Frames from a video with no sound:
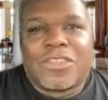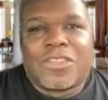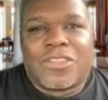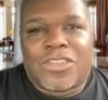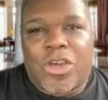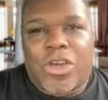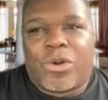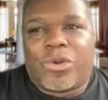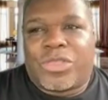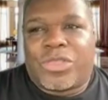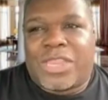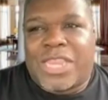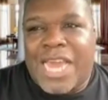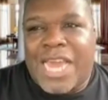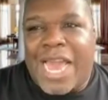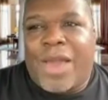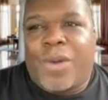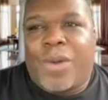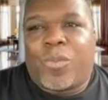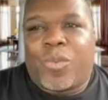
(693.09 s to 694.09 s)
So
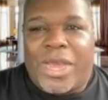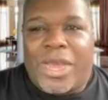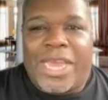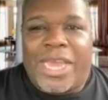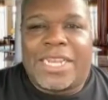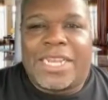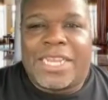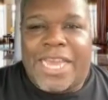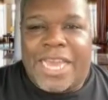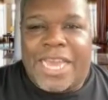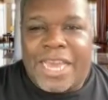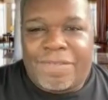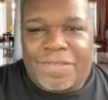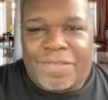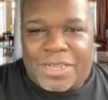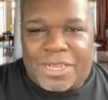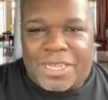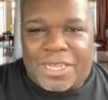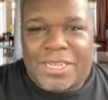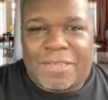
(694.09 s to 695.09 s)
that weighed
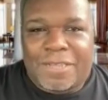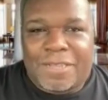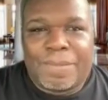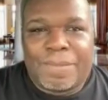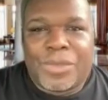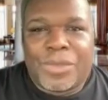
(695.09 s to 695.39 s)
heavily.